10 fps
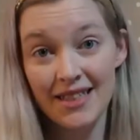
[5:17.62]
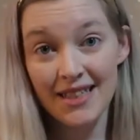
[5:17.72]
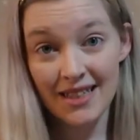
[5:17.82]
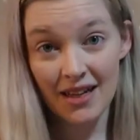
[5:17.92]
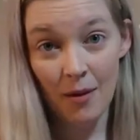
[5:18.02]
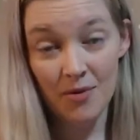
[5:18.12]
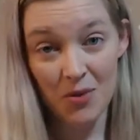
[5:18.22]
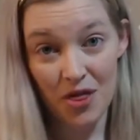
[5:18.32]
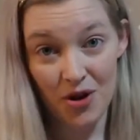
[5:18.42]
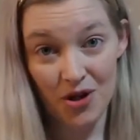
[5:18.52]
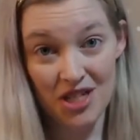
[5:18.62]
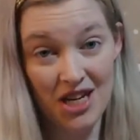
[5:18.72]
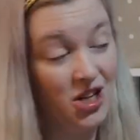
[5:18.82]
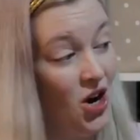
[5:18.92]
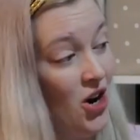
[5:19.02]
Since it comes with
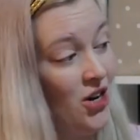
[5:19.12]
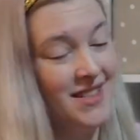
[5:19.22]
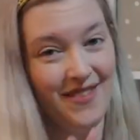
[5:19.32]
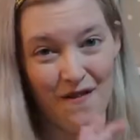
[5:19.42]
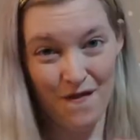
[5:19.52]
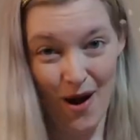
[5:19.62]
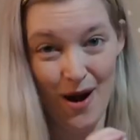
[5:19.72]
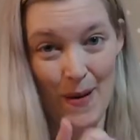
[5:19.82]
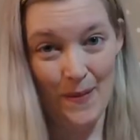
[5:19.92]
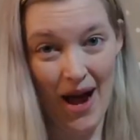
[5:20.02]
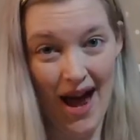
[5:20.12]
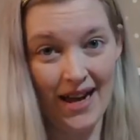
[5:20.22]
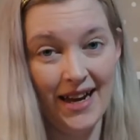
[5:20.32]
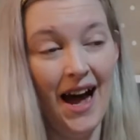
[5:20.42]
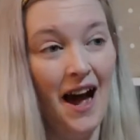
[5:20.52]
thirteen cards and they're front and
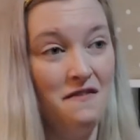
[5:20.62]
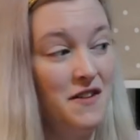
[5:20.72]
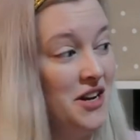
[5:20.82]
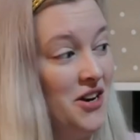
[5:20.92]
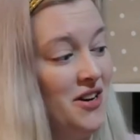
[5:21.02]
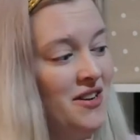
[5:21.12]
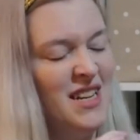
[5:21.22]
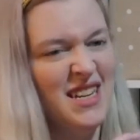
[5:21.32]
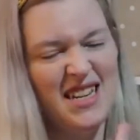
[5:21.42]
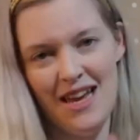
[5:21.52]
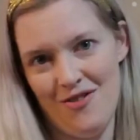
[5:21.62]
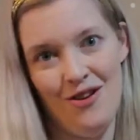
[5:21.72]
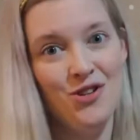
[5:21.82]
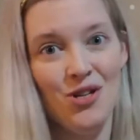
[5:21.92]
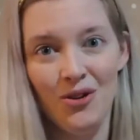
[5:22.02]
back, I figure even
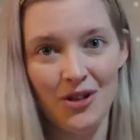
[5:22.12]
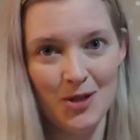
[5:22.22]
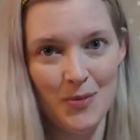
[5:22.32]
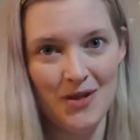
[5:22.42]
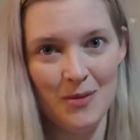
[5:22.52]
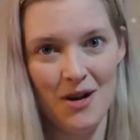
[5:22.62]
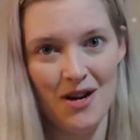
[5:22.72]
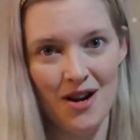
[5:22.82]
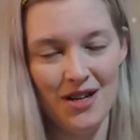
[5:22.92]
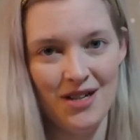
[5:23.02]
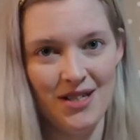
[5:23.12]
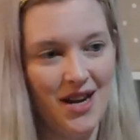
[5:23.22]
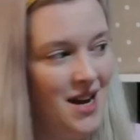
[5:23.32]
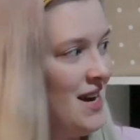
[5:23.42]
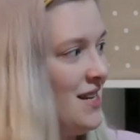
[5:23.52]
if she only spends a minute on each
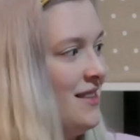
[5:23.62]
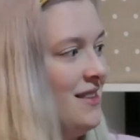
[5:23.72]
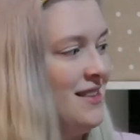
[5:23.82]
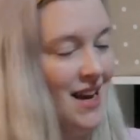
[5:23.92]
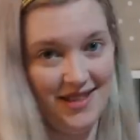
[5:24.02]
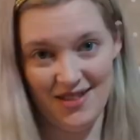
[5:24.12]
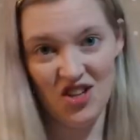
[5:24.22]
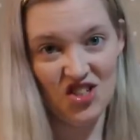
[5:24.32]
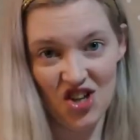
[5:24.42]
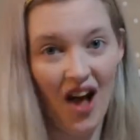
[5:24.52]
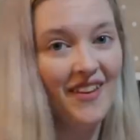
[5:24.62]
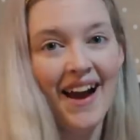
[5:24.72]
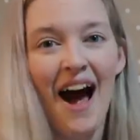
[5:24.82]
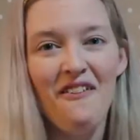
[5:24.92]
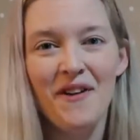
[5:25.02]
side, that's a solid
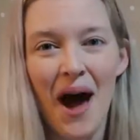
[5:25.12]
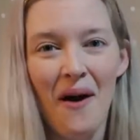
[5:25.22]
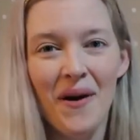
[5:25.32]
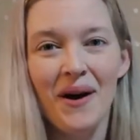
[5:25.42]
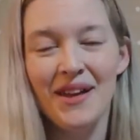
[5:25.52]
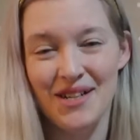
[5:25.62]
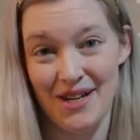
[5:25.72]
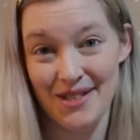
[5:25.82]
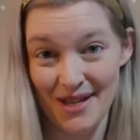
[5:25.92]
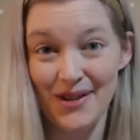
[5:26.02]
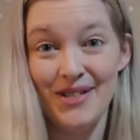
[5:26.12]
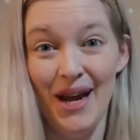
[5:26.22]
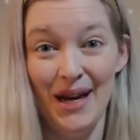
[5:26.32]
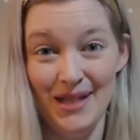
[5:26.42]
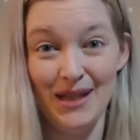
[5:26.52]
half an hour that she is
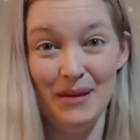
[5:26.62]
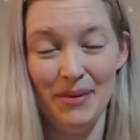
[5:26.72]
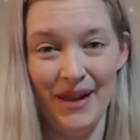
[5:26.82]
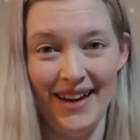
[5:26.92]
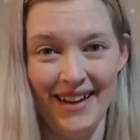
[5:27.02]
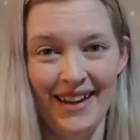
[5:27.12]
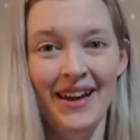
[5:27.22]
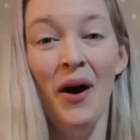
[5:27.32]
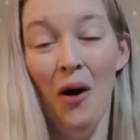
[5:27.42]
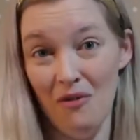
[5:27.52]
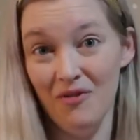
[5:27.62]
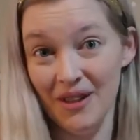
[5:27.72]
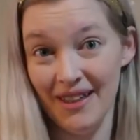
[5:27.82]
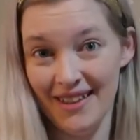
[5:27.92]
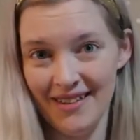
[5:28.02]
entertained on the plane,
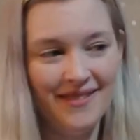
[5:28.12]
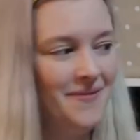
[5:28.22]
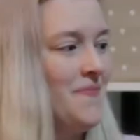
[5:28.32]
hopefully.